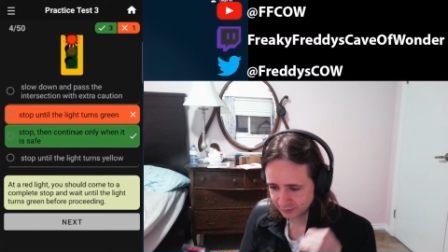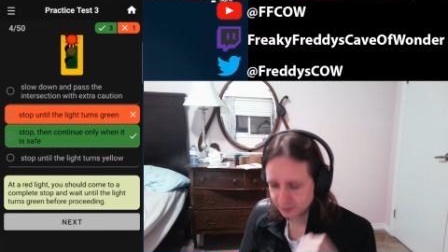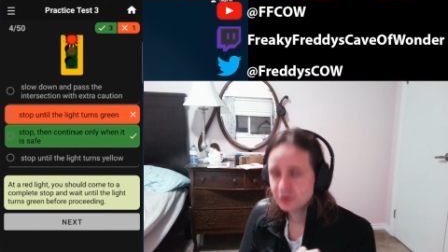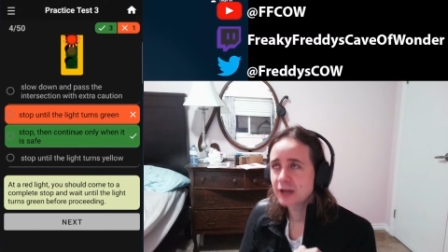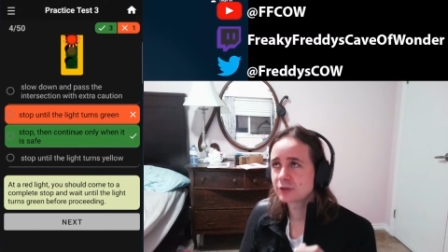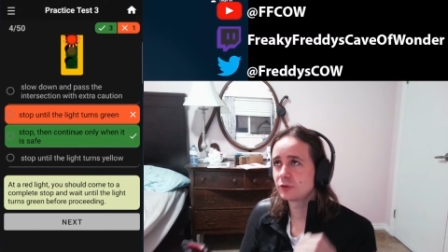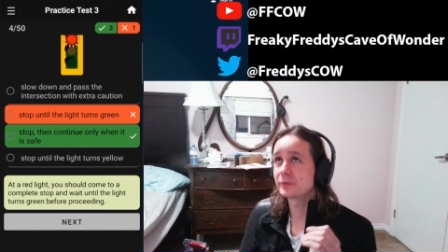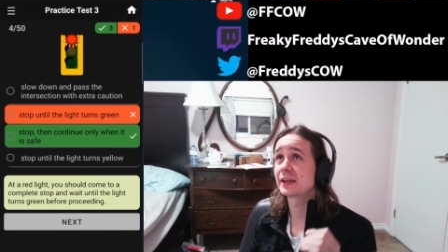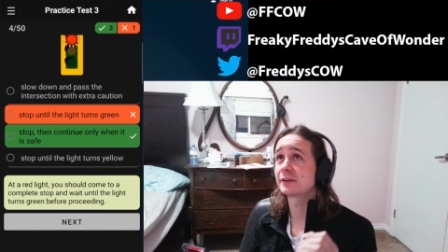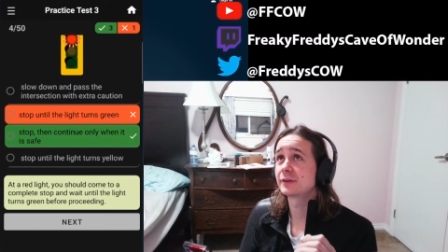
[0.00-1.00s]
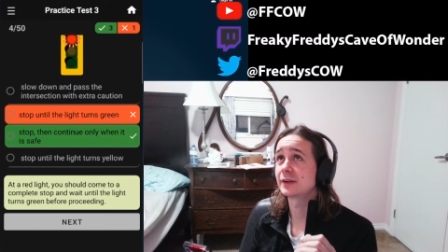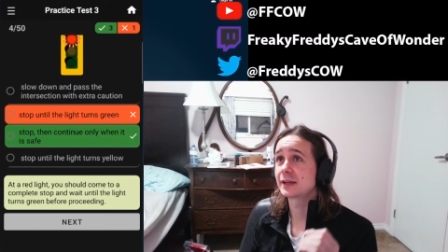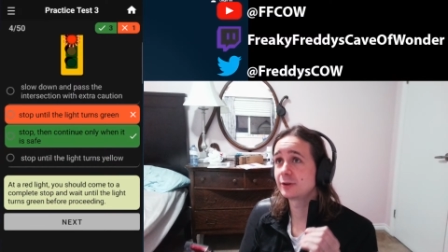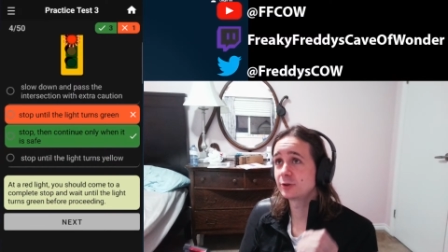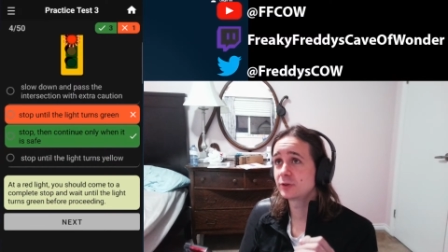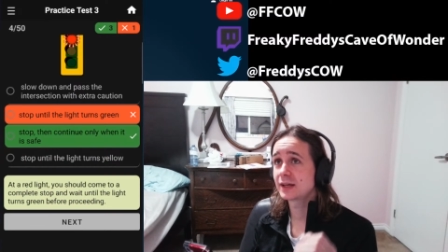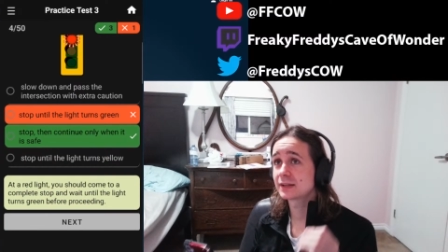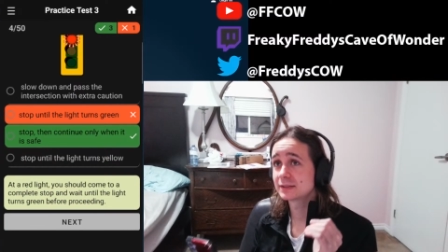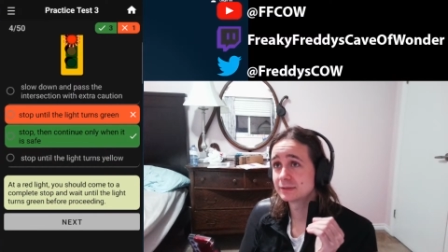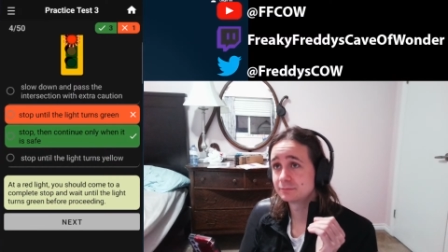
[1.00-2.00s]
Try to remember that, Freddy. Can you do that?
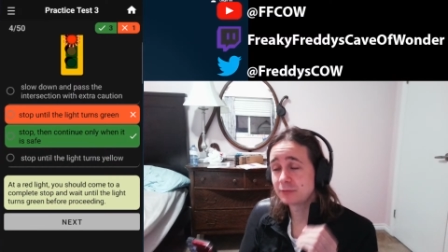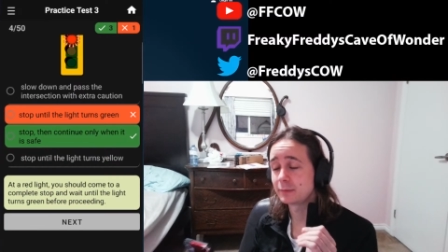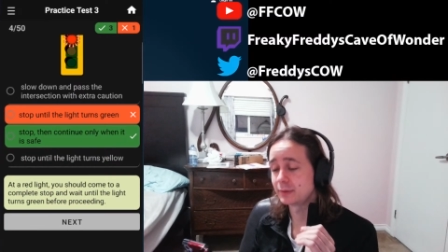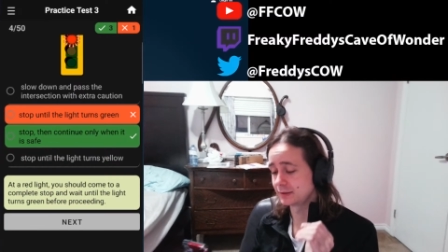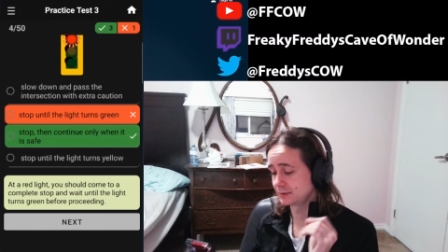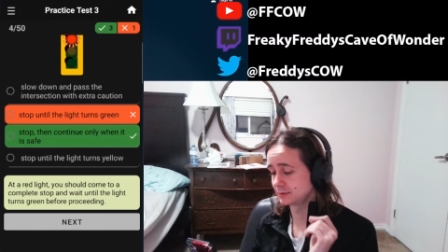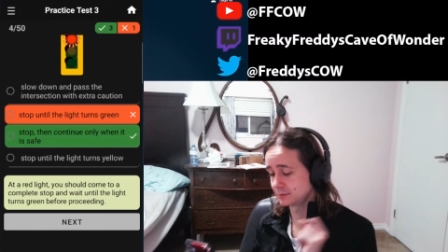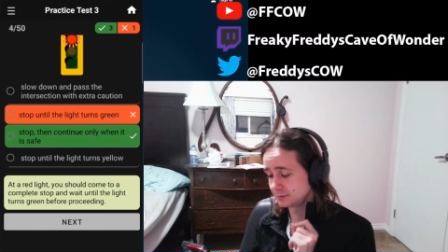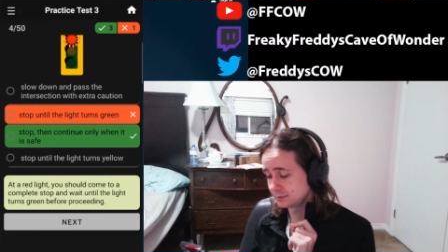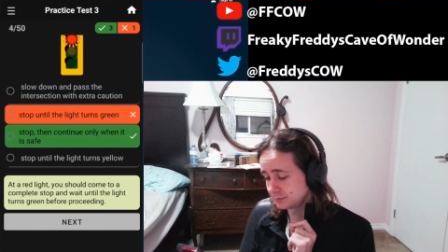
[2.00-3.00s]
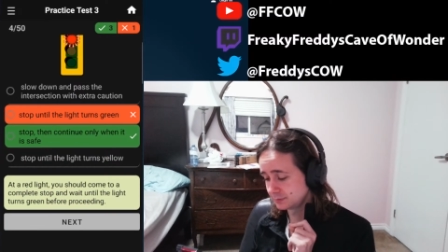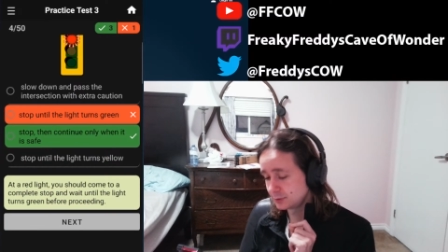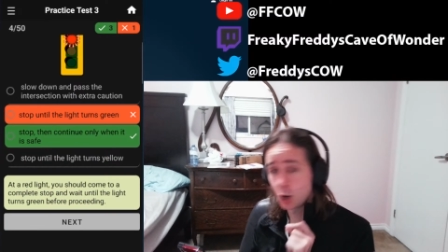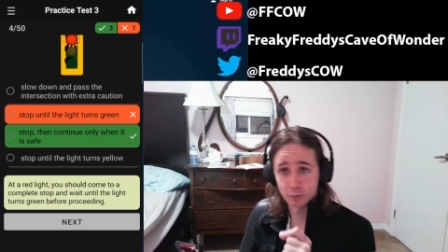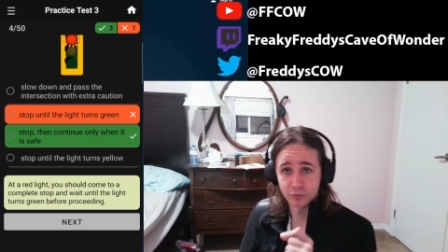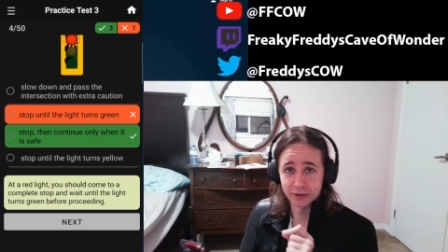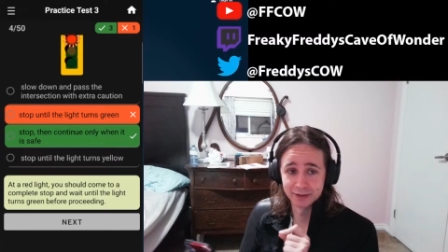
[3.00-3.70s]
Maybe. Hopefully.